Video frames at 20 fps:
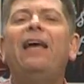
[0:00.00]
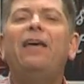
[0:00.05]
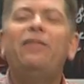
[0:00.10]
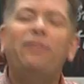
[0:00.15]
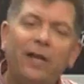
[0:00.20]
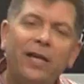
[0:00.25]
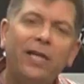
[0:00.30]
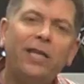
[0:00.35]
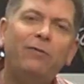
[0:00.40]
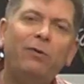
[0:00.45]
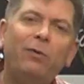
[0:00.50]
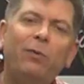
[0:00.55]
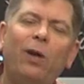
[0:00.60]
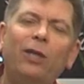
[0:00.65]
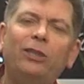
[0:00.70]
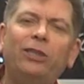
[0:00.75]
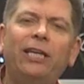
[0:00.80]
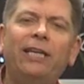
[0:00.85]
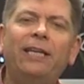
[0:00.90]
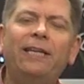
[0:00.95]
Thank you for
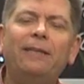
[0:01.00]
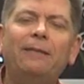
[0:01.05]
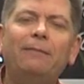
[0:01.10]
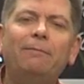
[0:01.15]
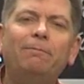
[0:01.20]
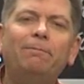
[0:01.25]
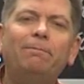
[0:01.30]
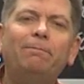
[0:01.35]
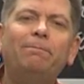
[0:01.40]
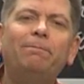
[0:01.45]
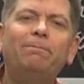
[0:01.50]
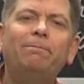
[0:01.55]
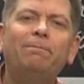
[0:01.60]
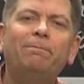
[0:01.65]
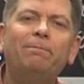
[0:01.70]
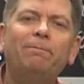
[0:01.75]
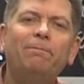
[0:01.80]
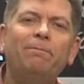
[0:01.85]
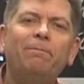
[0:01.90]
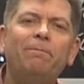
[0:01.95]
watching.
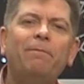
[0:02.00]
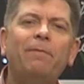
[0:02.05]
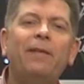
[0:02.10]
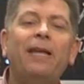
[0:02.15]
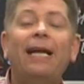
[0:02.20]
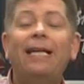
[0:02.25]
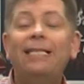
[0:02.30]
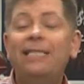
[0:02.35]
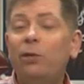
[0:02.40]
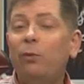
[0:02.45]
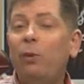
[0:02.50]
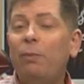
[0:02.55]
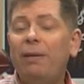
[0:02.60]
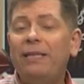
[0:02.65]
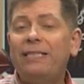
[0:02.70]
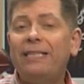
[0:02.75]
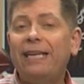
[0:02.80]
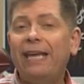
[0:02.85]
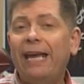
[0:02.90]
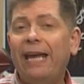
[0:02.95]
Until we
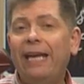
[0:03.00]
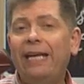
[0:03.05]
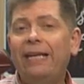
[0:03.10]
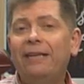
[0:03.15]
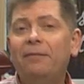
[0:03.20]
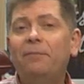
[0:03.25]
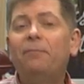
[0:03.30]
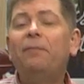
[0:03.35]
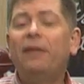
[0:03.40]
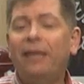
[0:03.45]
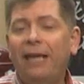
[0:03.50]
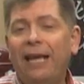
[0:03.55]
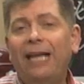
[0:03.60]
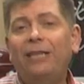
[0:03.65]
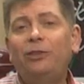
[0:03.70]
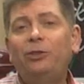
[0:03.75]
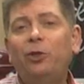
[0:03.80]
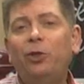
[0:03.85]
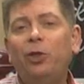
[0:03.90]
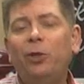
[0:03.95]
meet again,
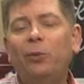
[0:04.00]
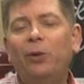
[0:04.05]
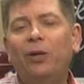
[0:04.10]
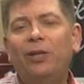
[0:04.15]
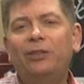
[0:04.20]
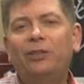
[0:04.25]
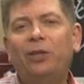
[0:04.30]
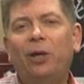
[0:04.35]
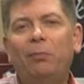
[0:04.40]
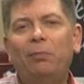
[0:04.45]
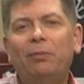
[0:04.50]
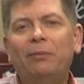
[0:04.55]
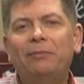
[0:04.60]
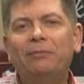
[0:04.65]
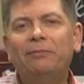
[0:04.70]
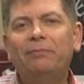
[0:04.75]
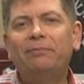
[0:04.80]
enjoy your workshop.